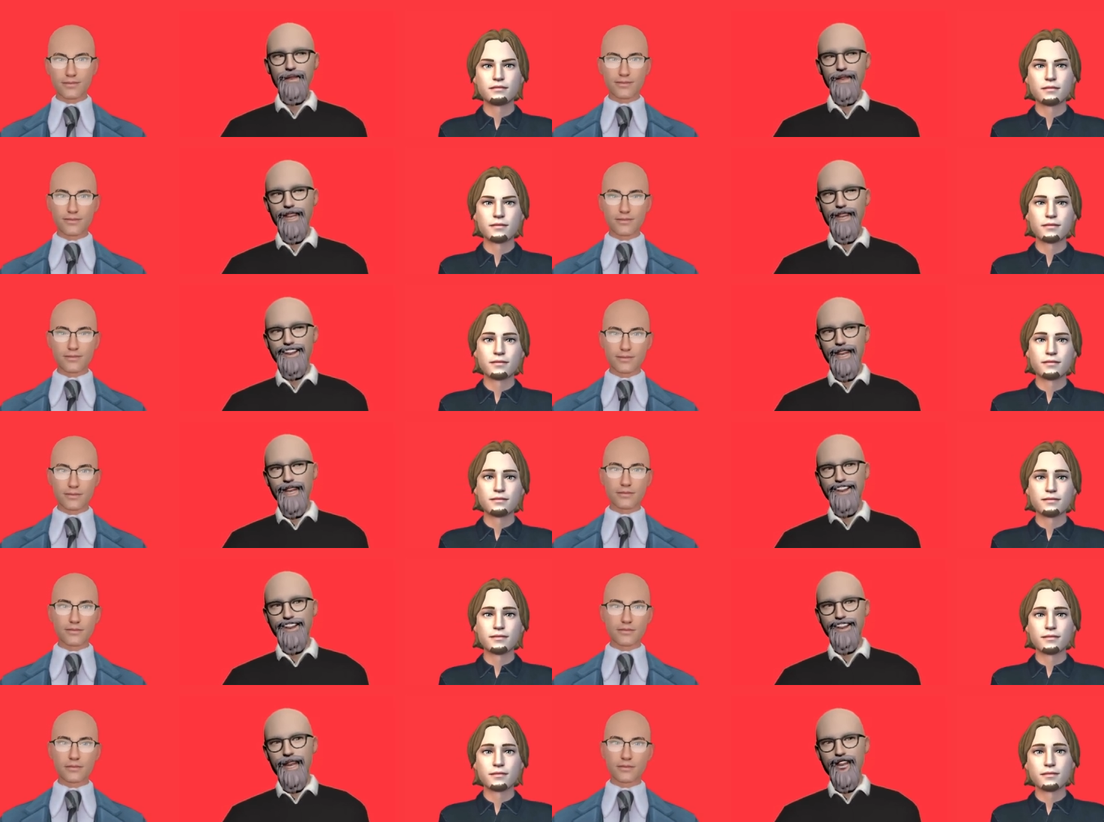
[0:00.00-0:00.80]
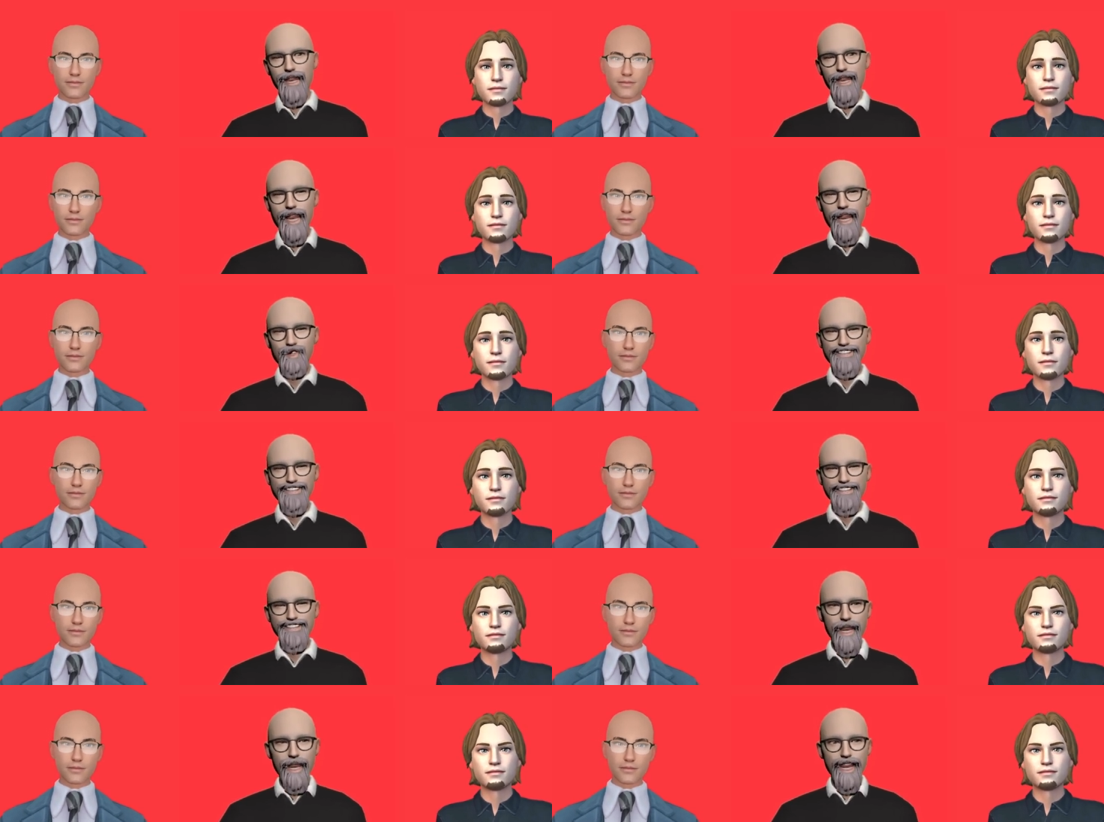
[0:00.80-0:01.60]
Speaker 1: and they never use
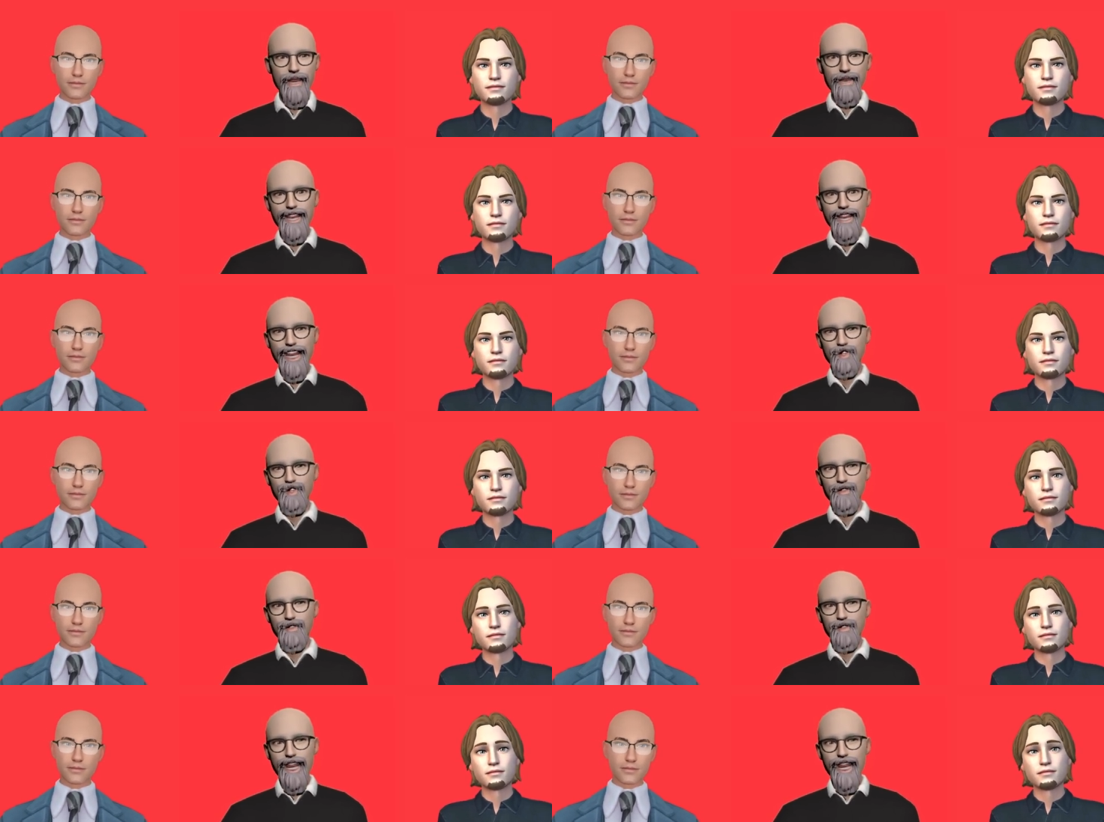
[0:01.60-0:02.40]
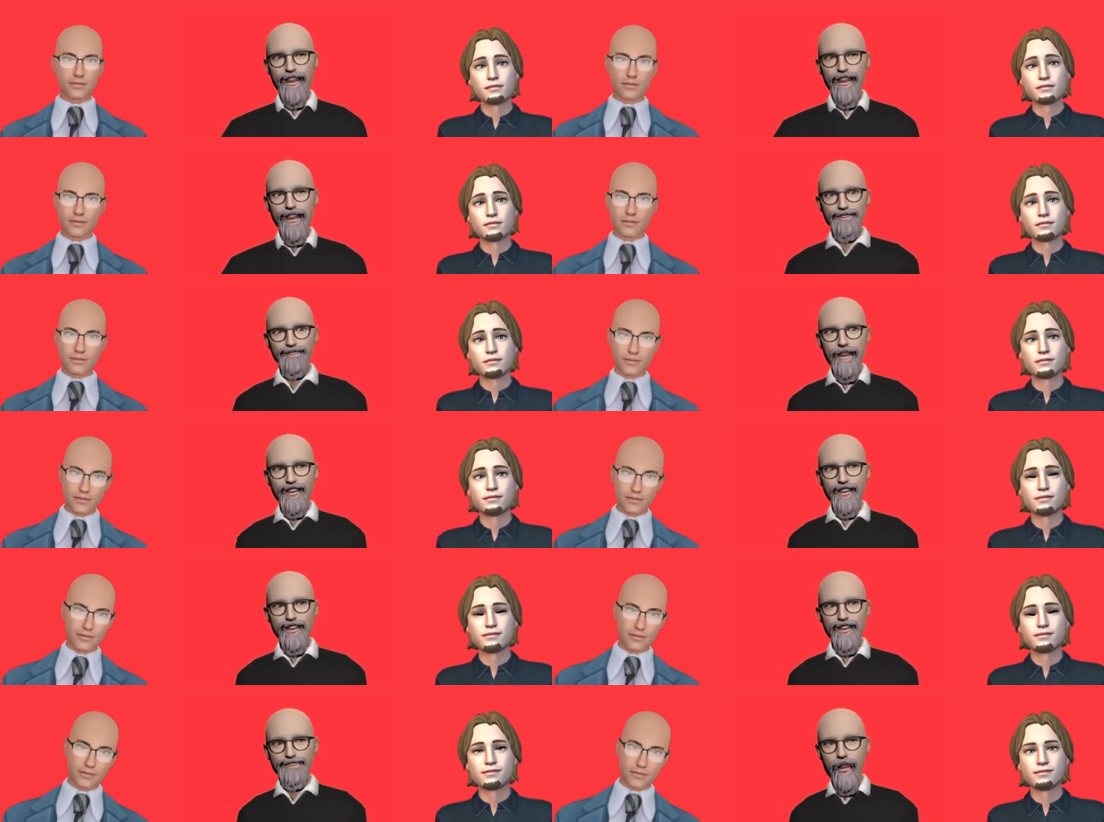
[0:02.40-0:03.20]
your official, whatever it is,
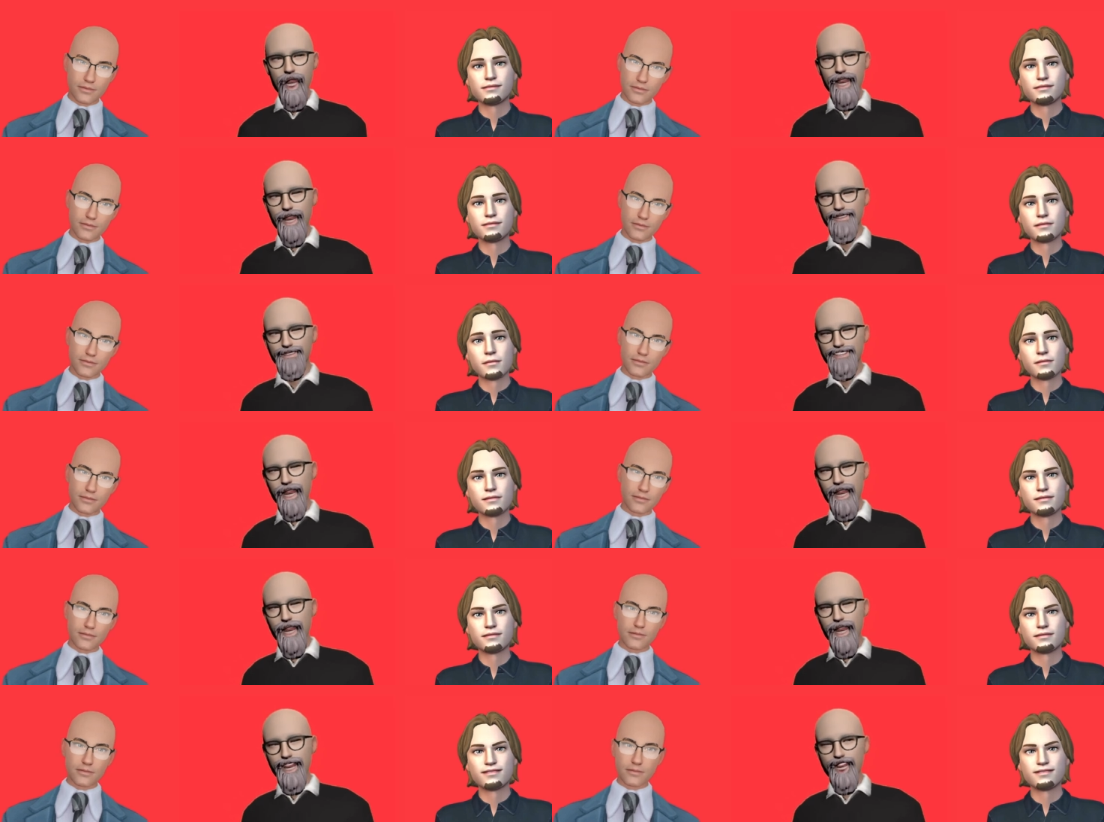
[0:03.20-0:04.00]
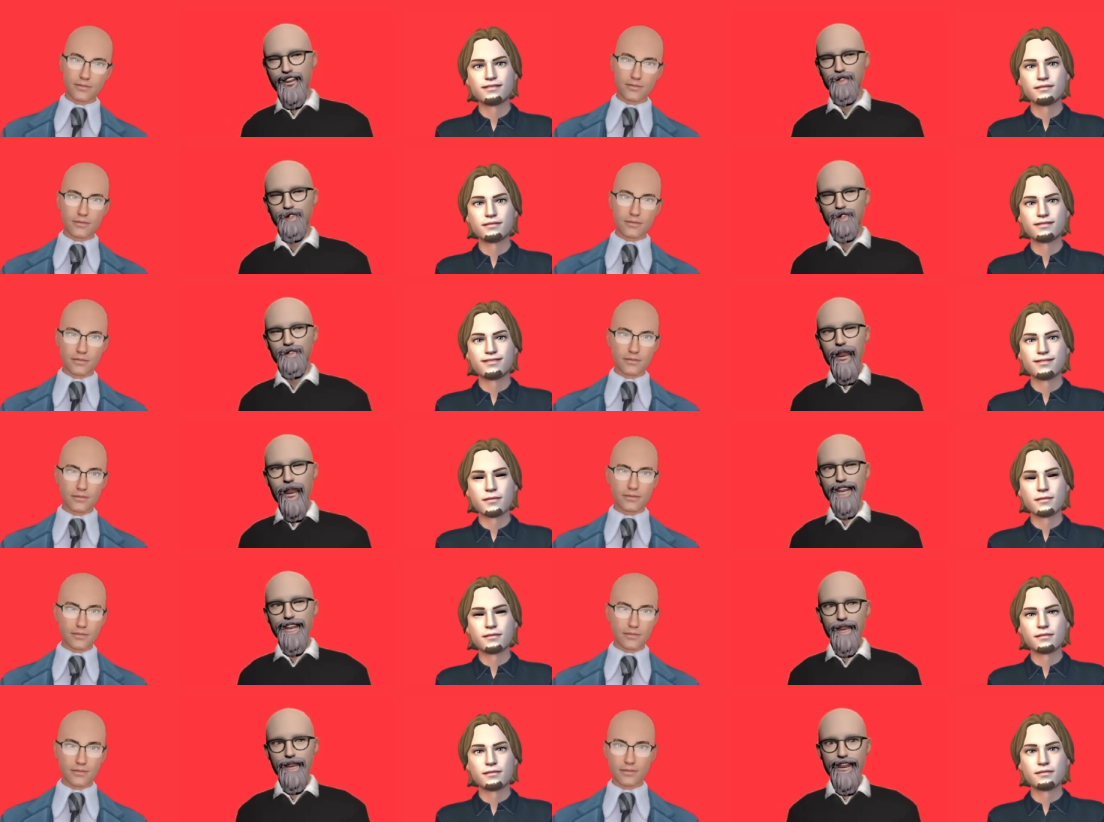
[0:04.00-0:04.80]
your C B D C, and they're
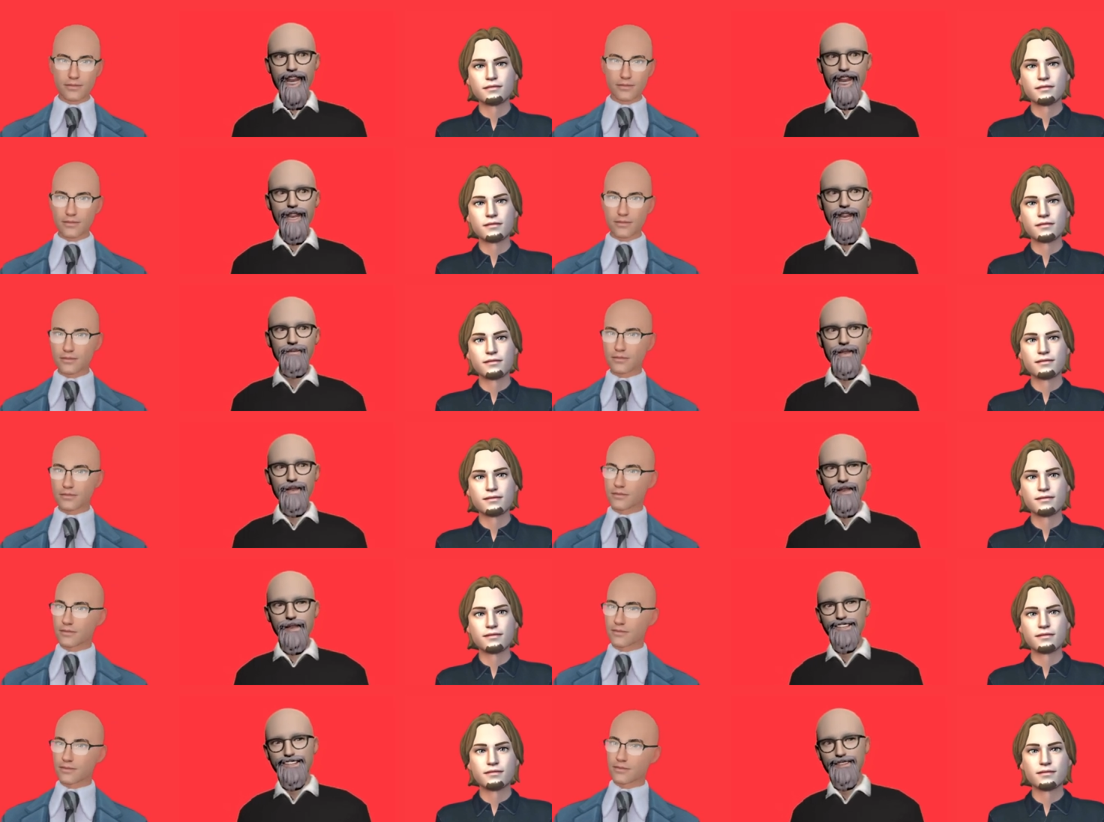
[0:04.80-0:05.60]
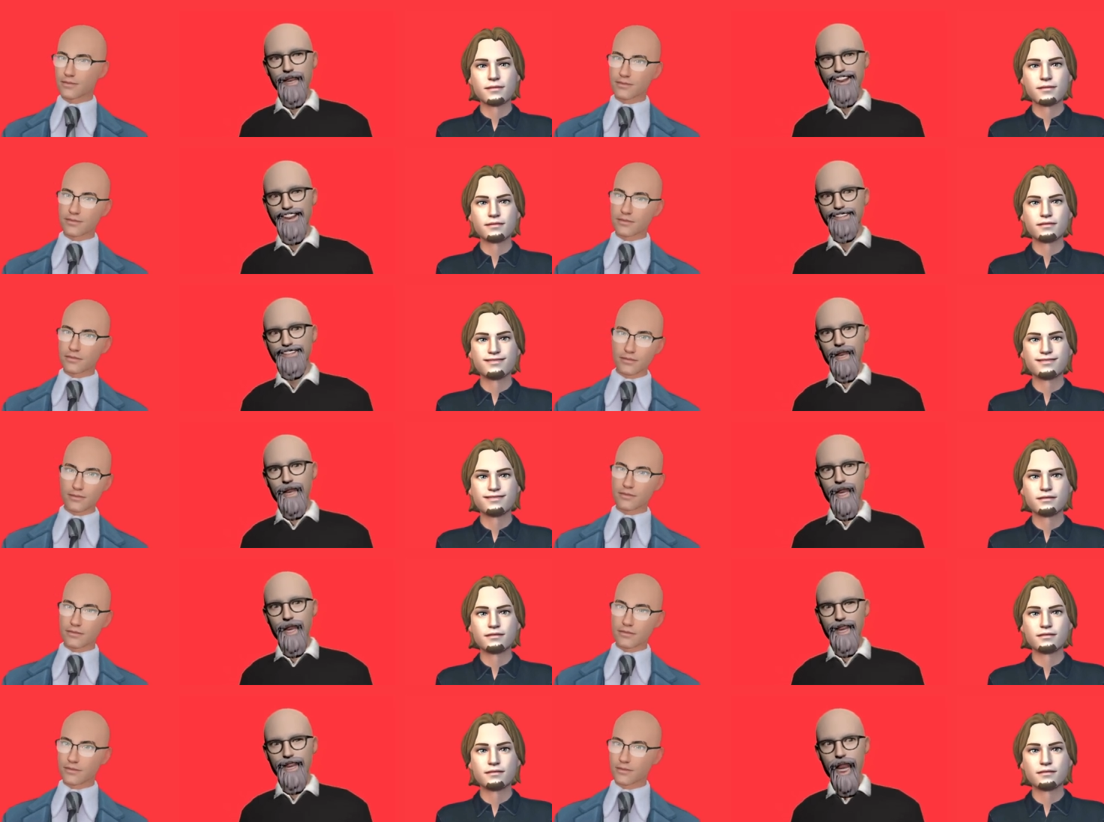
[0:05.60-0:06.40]
wanting, let's say,
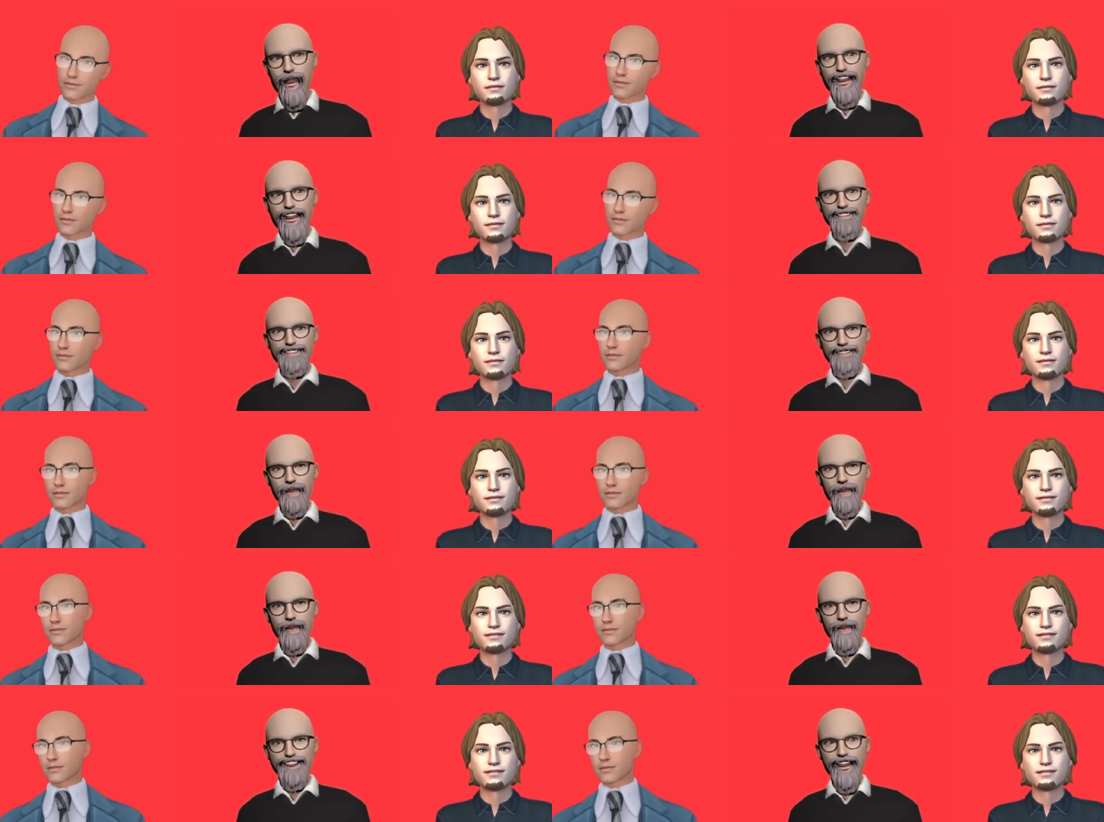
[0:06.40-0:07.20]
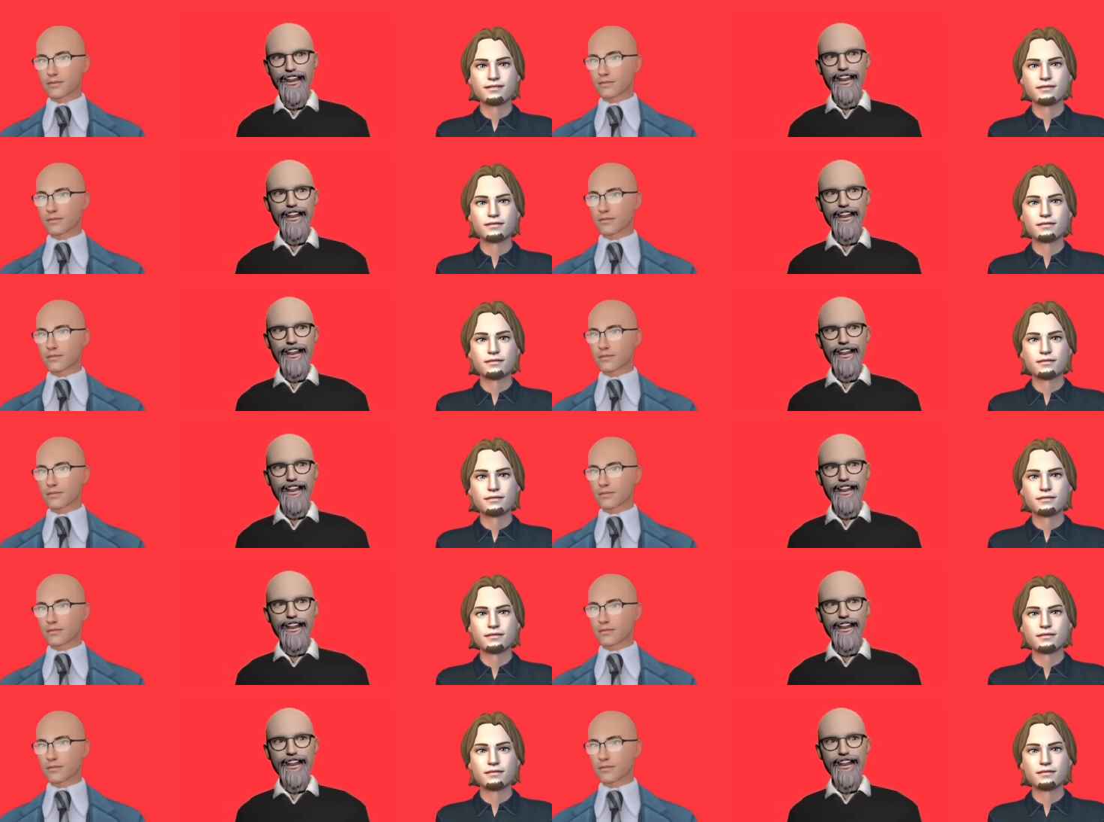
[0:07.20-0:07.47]
something else, that